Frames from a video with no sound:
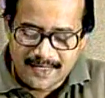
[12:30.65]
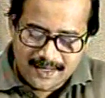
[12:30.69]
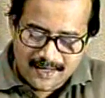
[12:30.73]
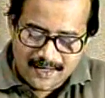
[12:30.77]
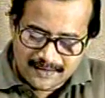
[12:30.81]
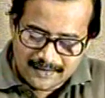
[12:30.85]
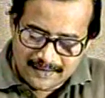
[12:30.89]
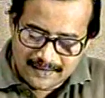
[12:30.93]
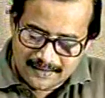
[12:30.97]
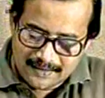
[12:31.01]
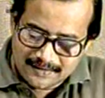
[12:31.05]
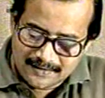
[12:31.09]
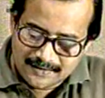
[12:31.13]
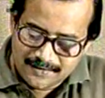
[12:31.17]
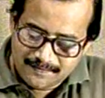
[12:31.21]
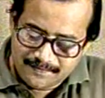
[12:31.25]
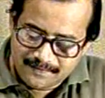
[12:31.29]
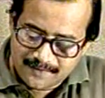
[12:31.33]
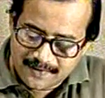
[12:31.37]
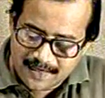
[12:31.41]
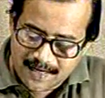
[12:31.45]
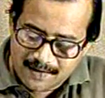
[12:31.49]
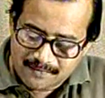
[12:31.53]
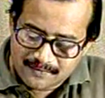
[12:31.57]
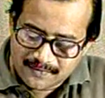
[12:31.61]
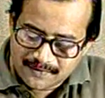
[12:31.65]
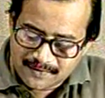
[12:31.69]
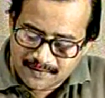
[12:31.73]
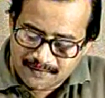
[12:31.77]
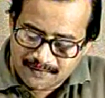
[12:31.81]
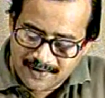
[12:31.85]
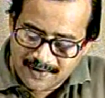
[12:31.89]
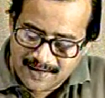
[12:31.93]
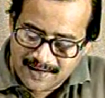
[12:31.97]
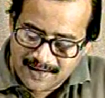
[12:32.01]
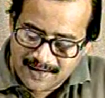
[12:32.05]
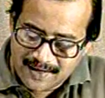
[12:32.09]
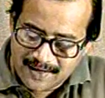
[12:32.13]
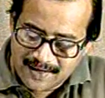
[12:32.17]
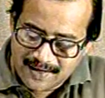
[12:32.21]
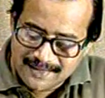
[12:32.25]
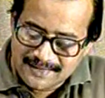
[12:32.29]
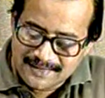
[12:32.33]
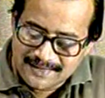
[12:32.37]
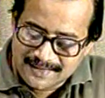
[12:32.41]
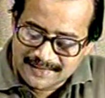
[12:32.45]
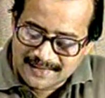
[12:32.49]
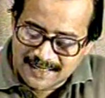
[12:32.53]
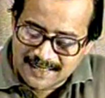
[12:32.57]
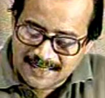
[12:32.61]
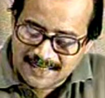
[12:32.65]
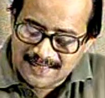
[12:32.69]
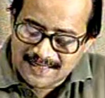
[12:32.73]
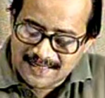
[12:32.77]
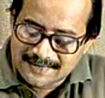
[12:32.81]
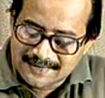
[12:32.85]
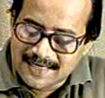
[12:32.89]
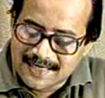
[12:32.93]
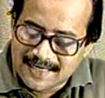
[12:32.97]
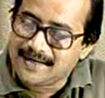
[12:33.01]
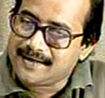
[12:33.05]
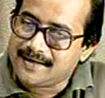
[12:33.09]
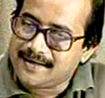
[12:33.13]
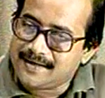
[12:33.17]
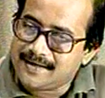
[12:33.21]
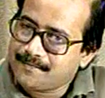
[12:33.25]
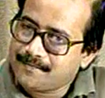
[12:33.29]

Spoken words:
the received some a signal Si,